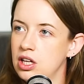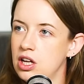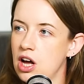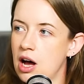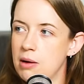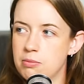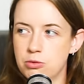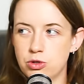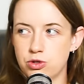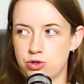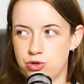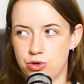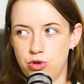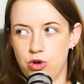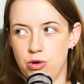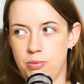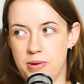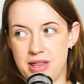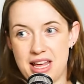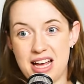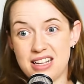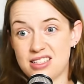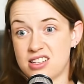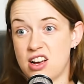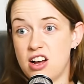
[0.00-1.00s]
I'm not sure,
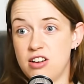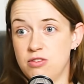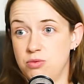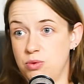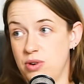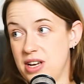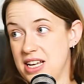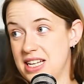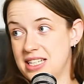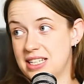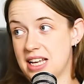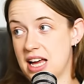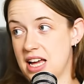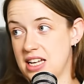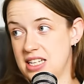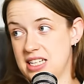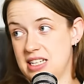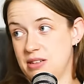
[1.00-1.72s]
but that's kind of what he said.